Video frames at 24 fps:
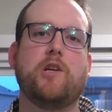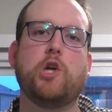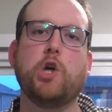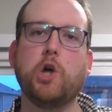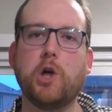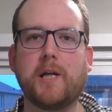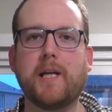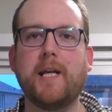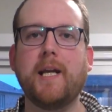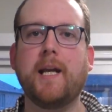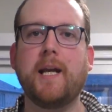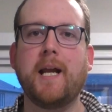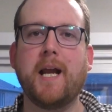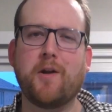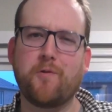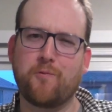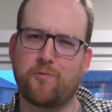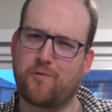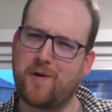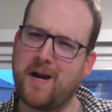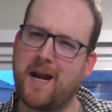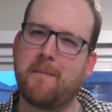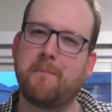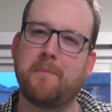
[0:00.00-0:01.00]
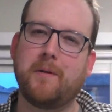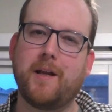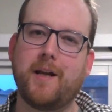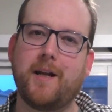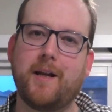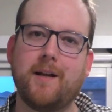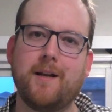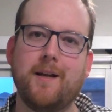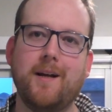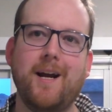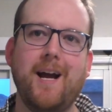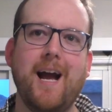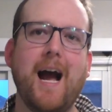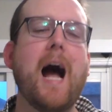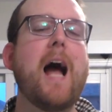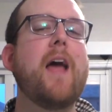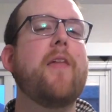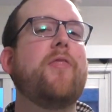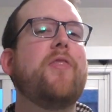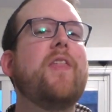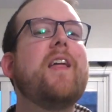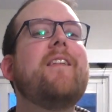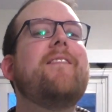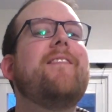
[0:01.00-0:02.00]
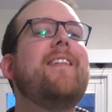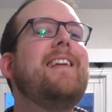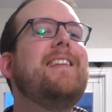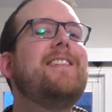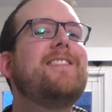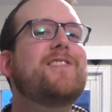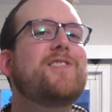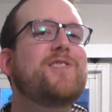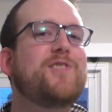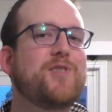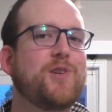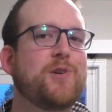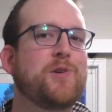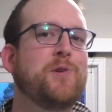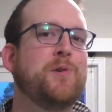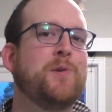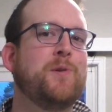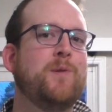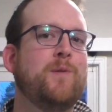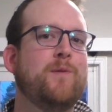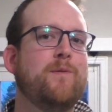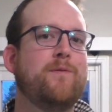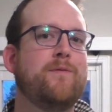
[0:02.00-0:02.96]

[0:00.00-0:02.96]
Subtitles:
cooking and rambling, I think they deserve